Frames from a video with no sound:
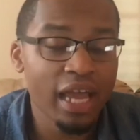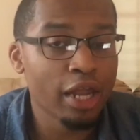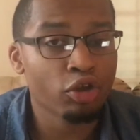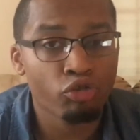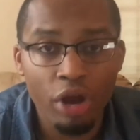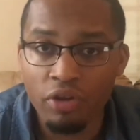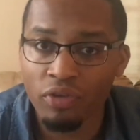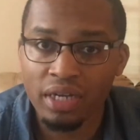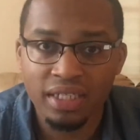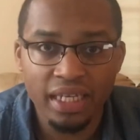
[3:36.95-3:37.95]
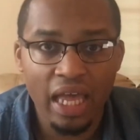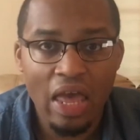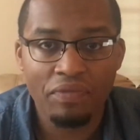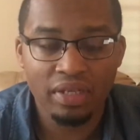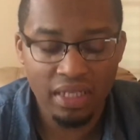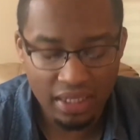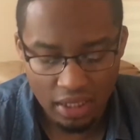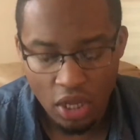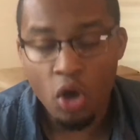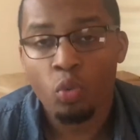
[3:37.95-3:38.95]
They had a great run in the second half of the season.